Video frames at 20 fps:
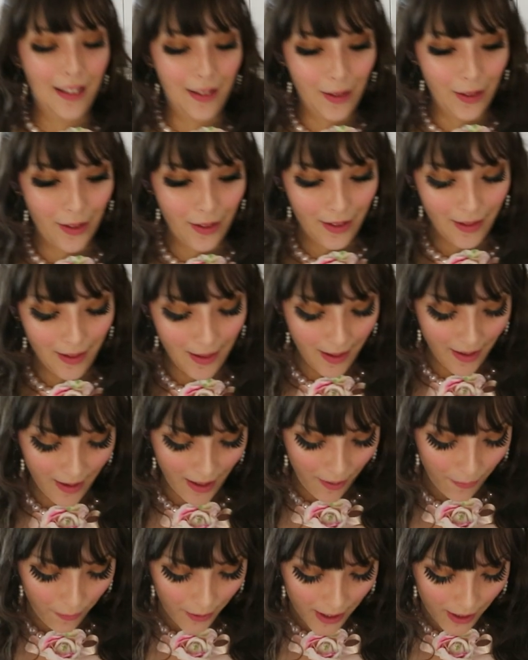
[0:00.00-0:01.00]
this is like
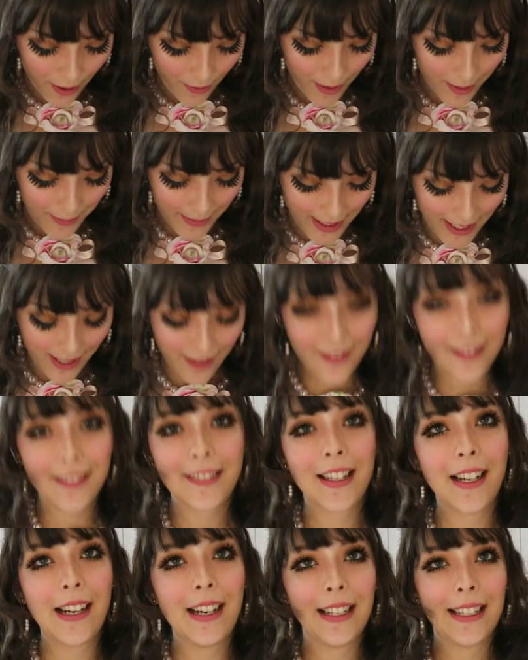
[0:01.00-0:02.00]
that wintry
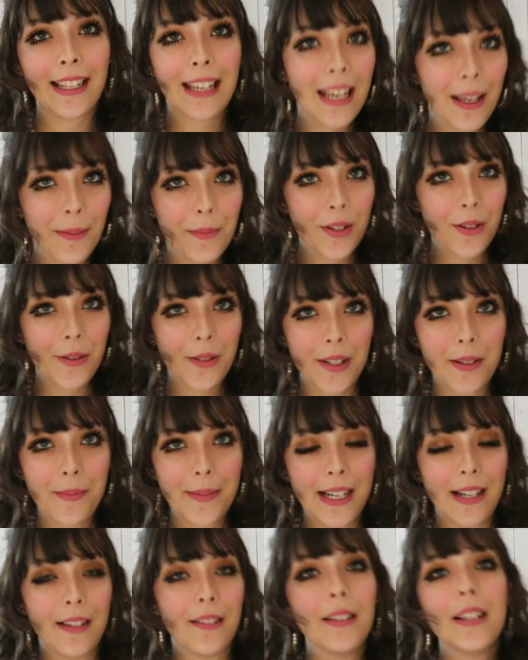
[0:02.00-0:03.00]
material that I keep talking
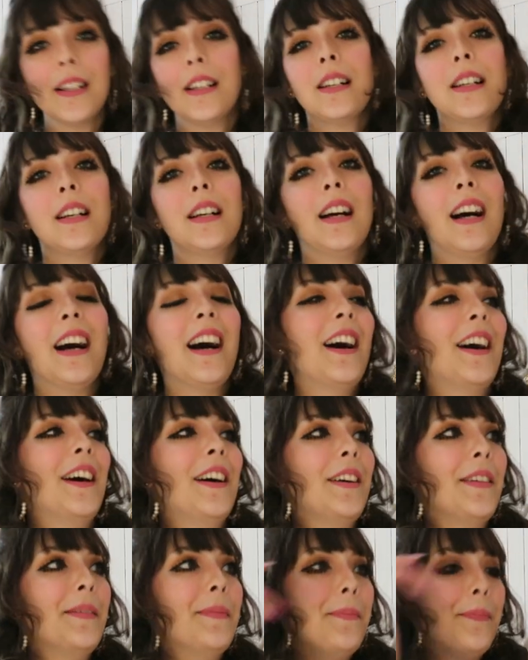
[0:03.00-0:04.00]
about
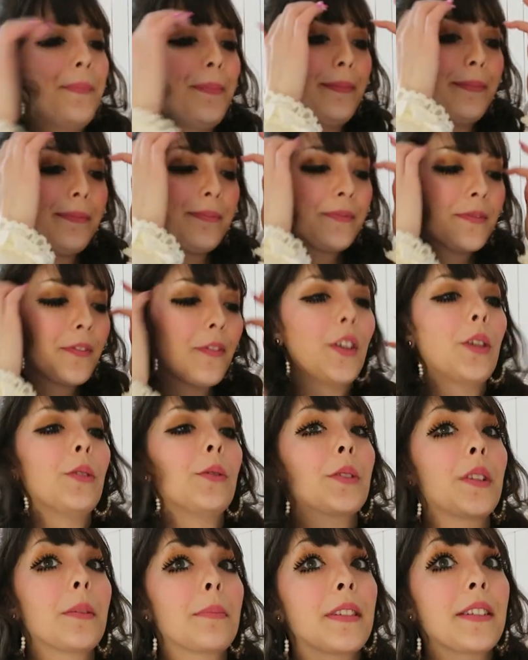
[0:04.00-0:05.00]
um, for
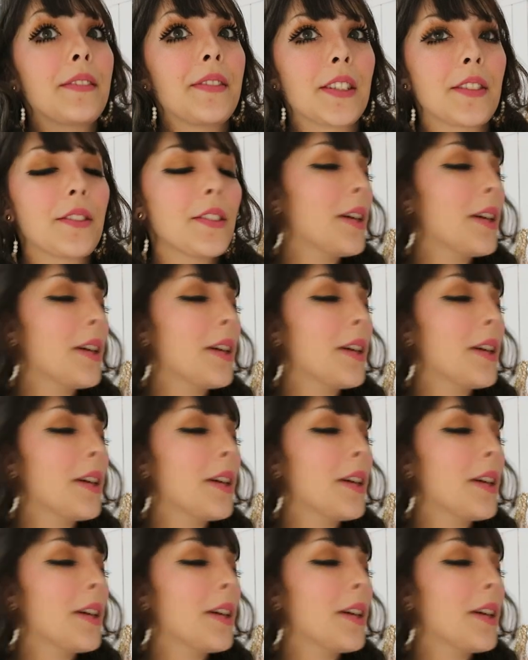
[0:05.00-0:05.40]
all the previous